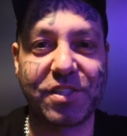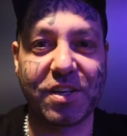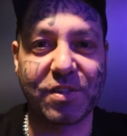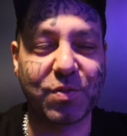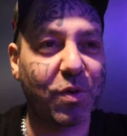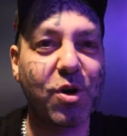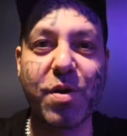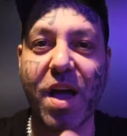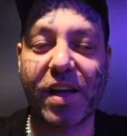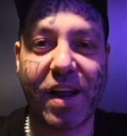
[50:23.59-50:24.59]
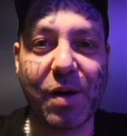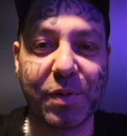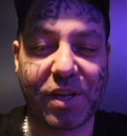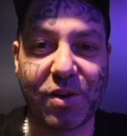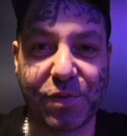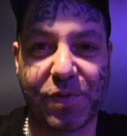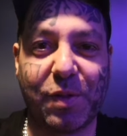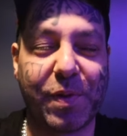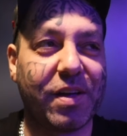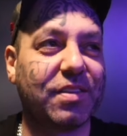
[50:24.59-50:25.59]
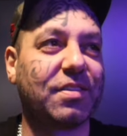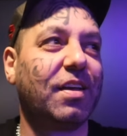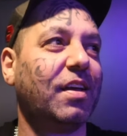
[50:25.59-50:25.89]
He goes, "Who are you hanging out with there in the Philippines?"